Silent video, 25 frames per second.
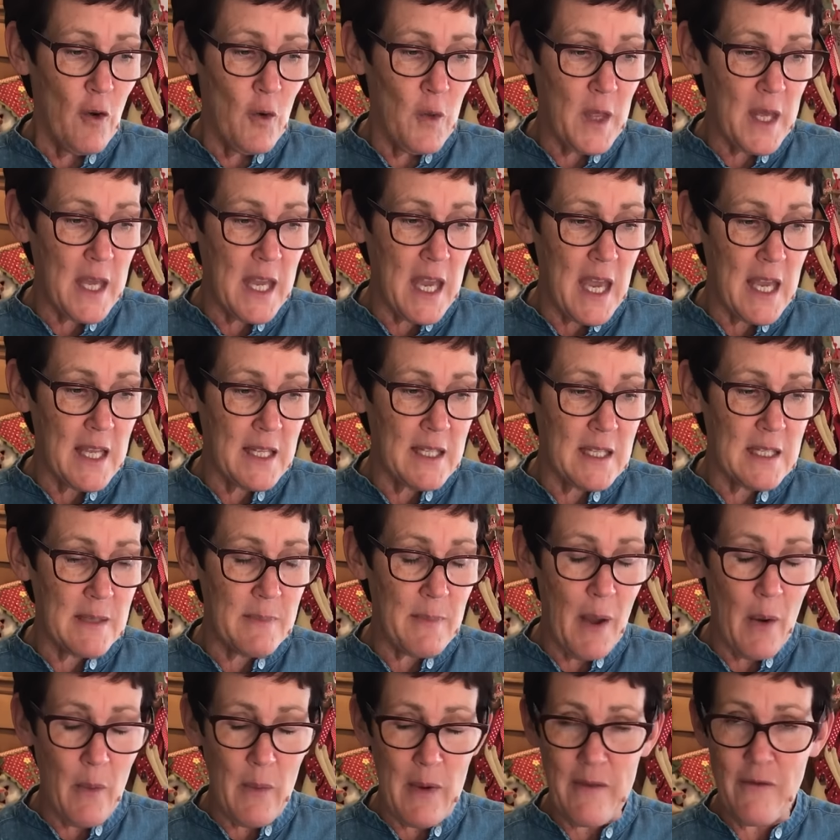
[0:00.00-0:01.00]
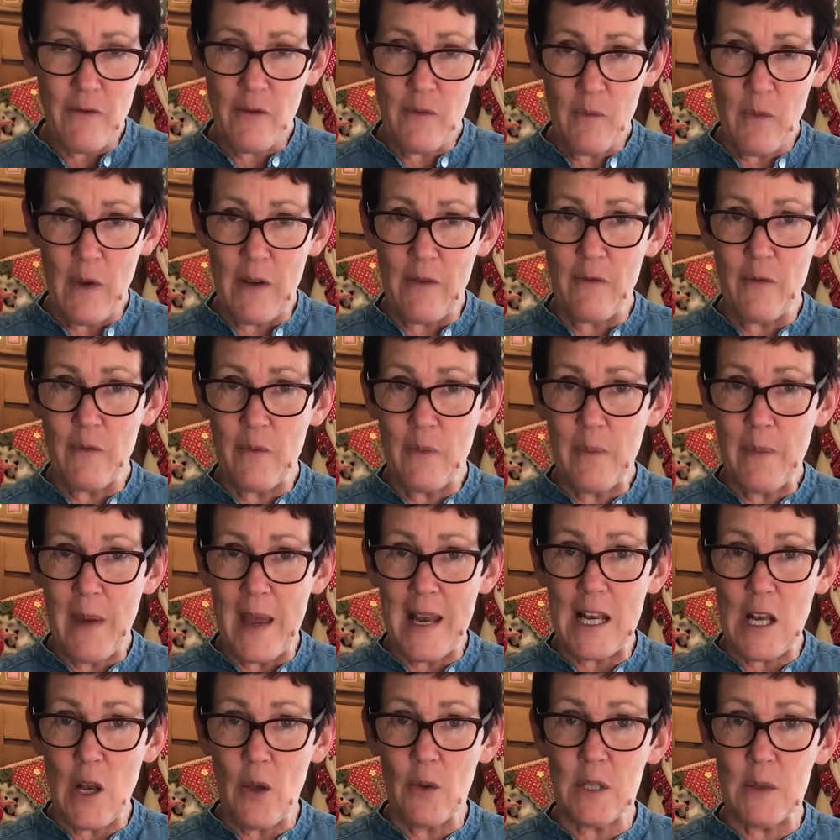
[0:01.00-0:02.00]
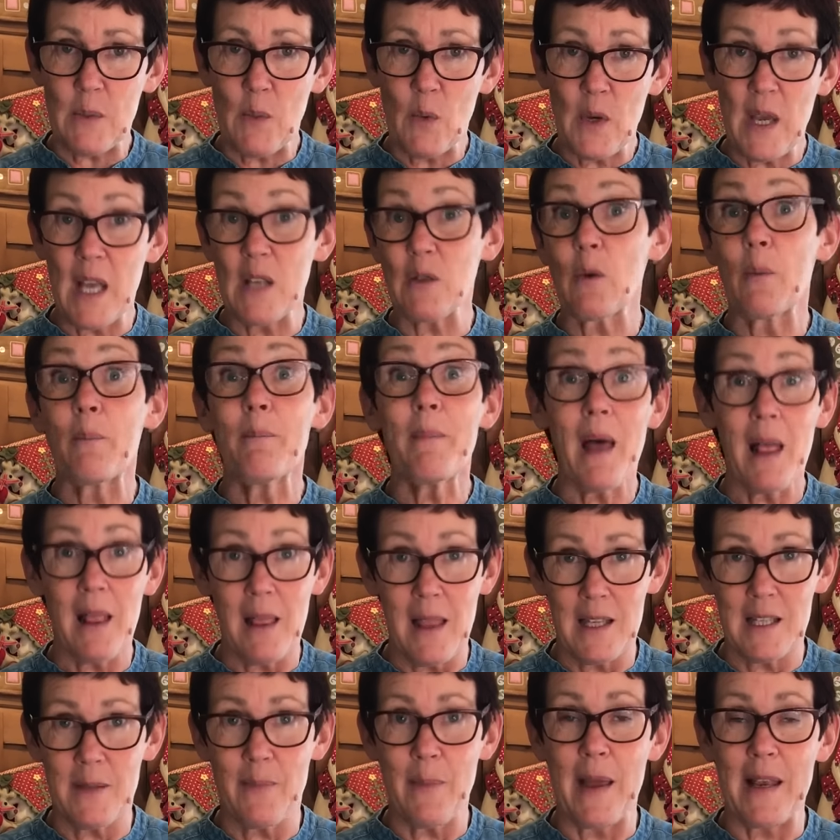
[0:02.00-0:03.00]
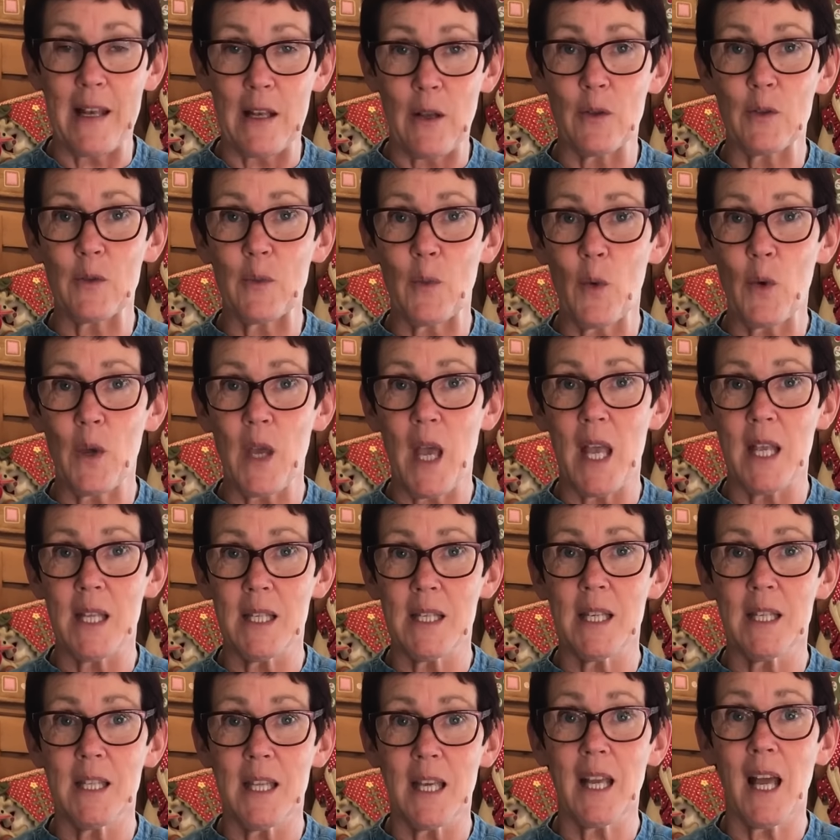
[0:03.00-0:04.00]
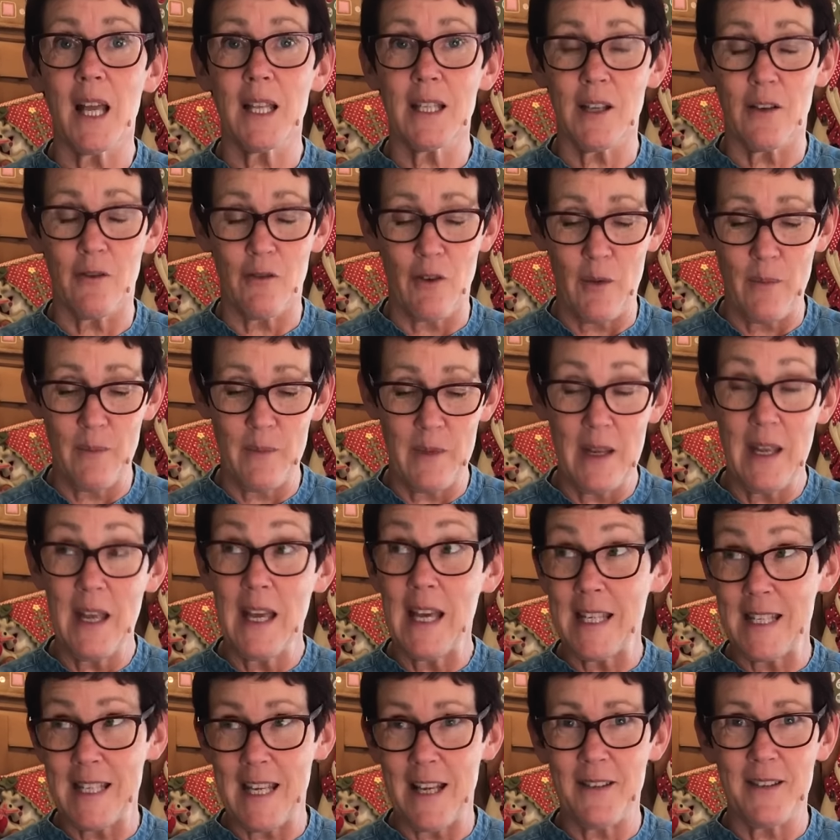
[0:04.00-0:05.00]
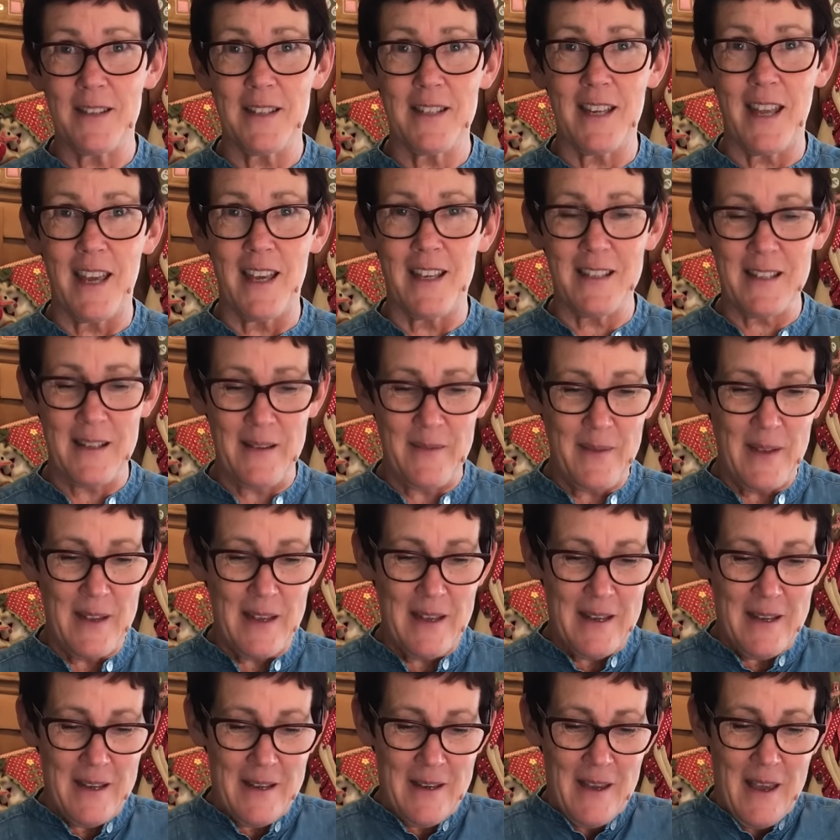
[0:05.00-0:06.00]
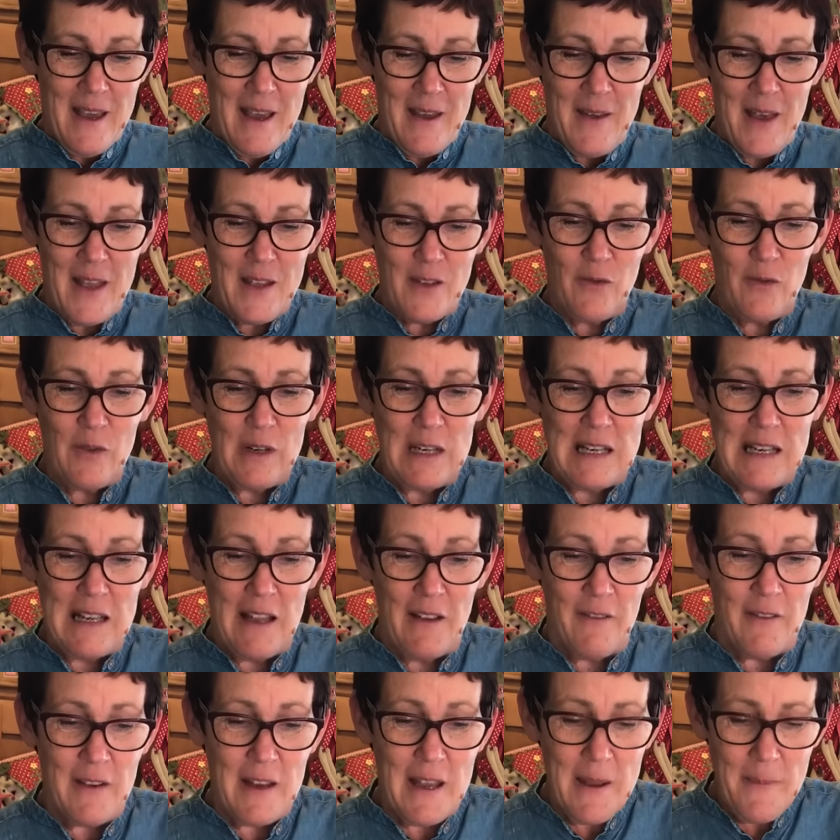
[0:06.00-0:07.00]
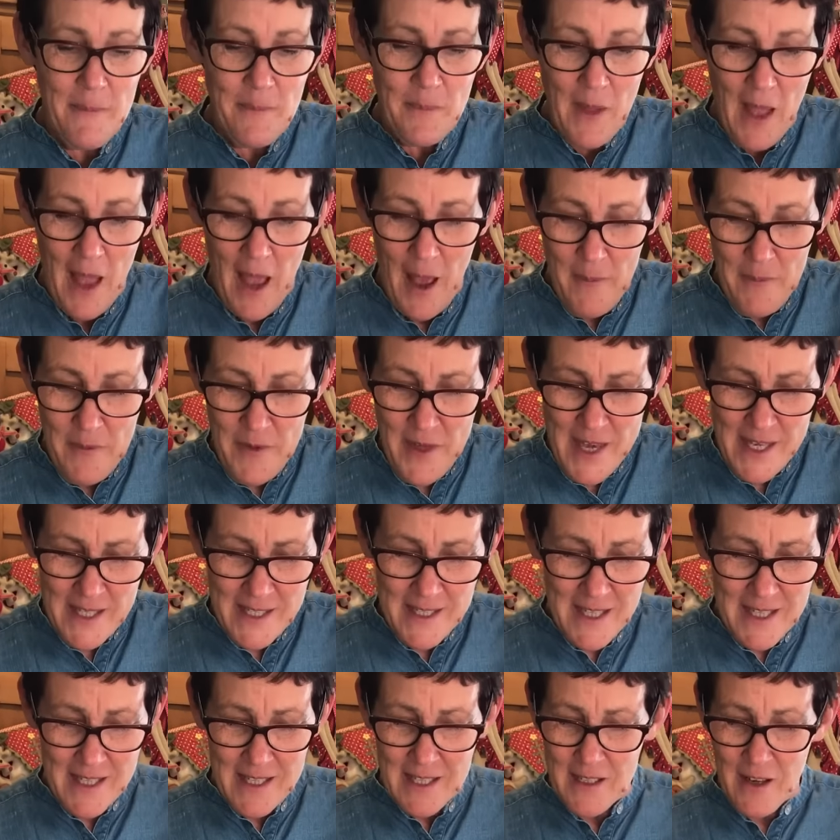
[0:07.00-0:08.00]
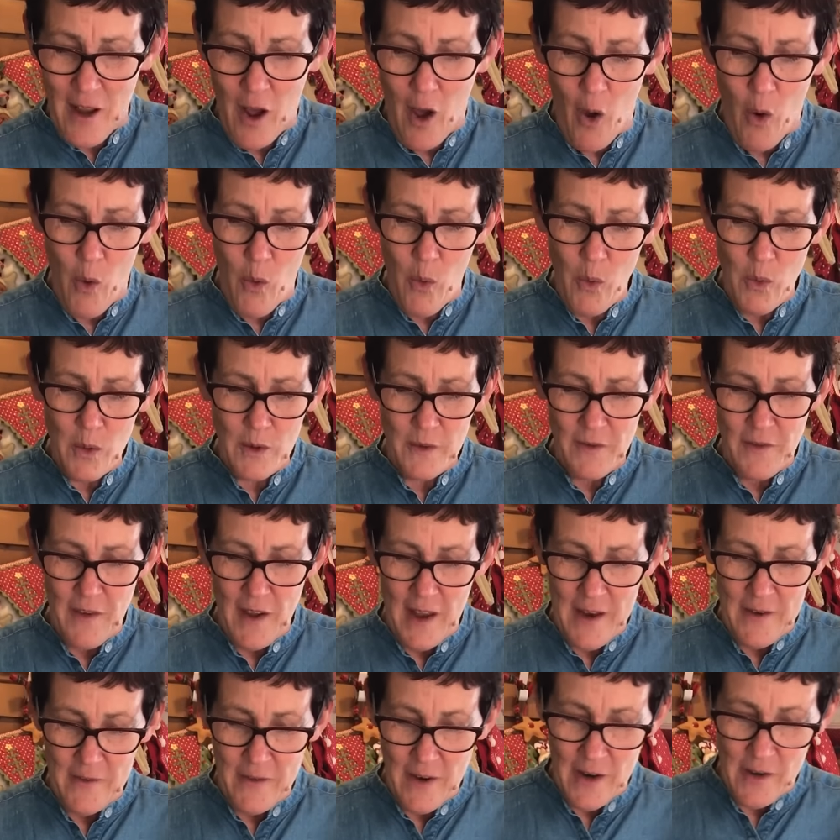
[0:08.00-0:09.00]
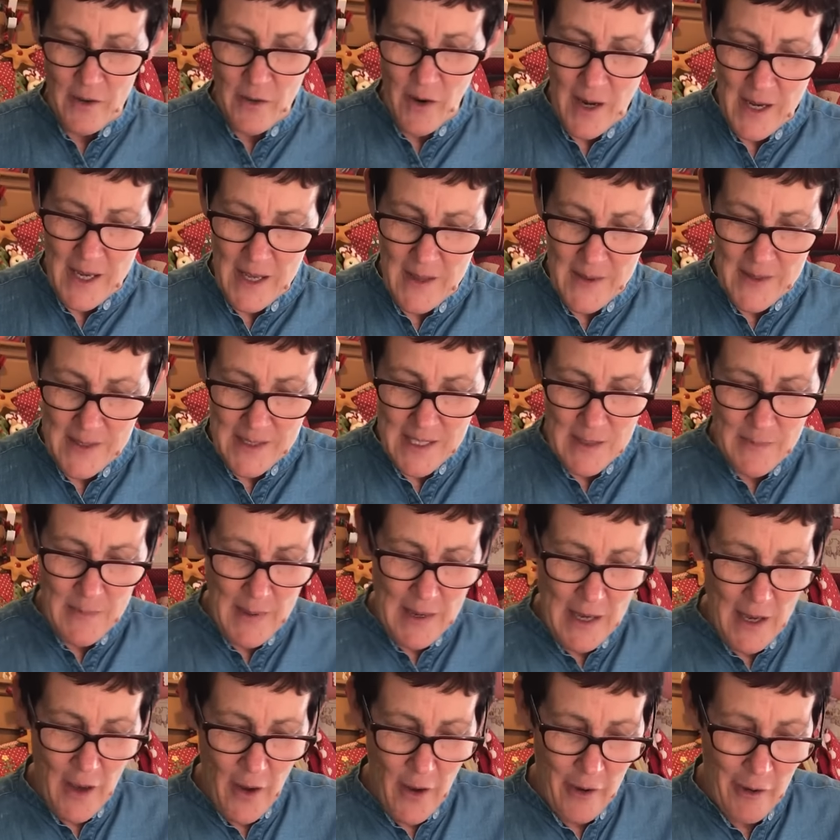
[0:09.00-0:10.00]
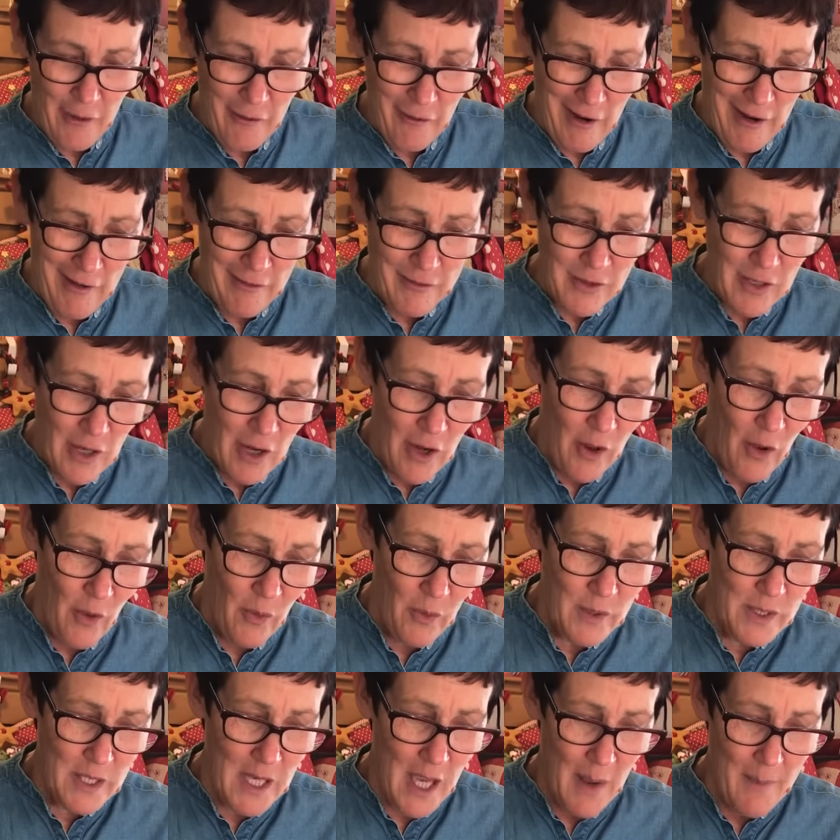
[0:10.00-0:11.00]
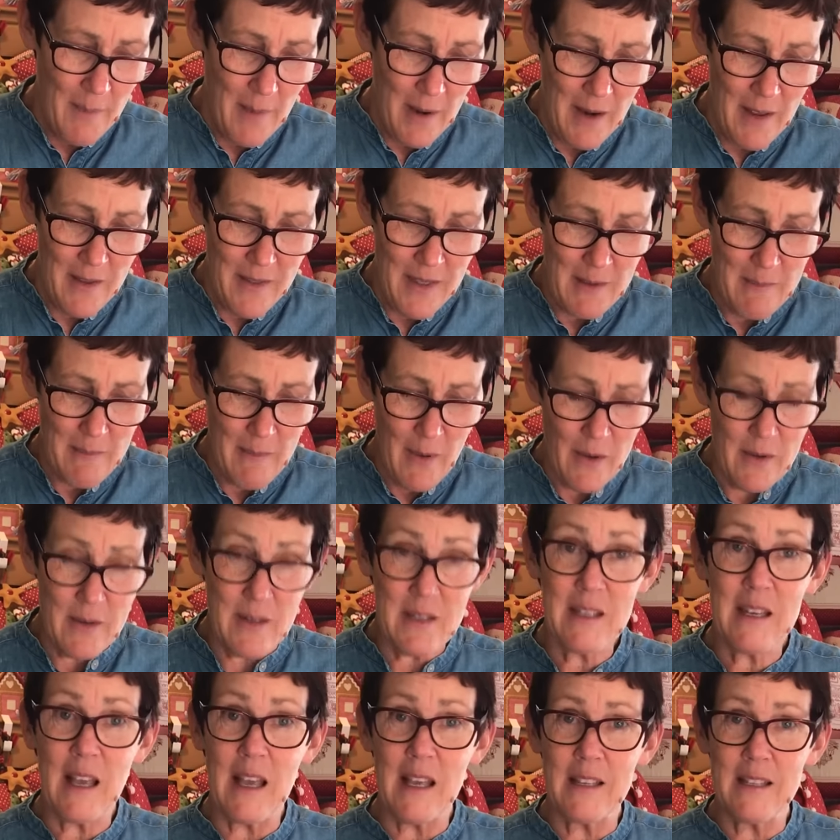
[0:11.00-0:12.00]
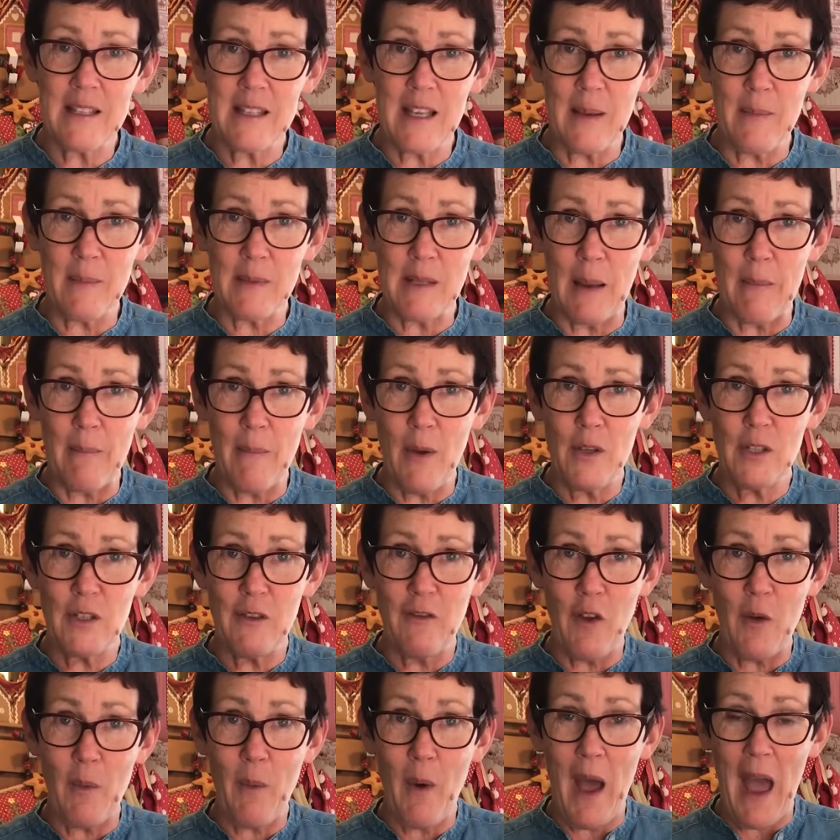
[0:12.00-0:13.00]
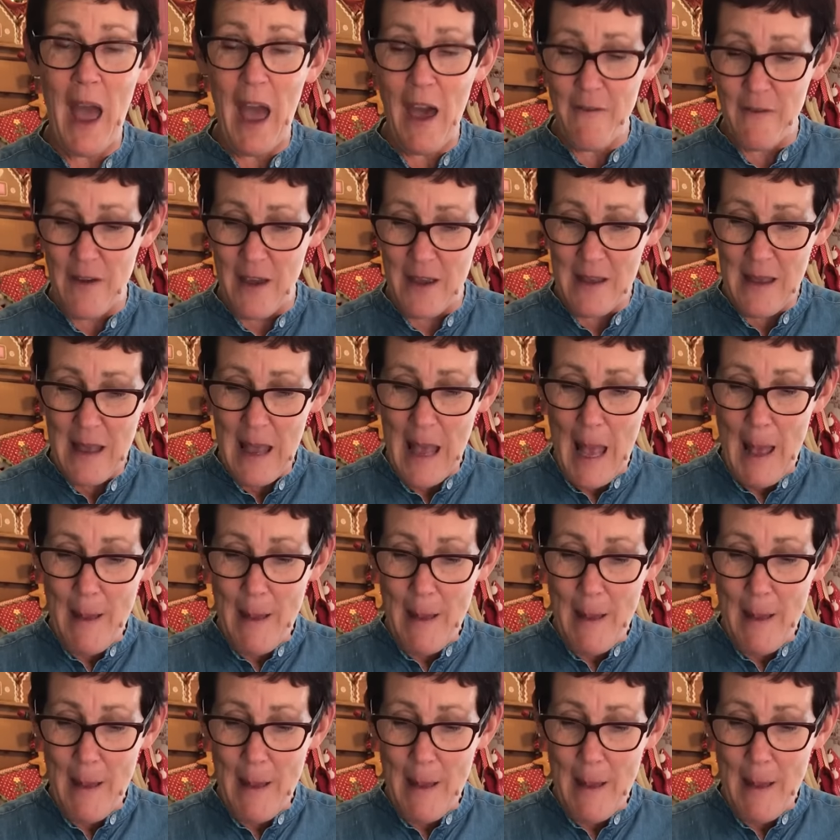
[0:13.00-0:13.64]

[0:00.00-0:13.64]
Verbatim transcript: for the kits, but we've we've made lots more kits. Or Mel has made lots more kits in the cutting room downstairs. That's really lovely. And um, this is an old favourite. Crikey, this has been going around a long time, and I think most it seems like most of you might have it.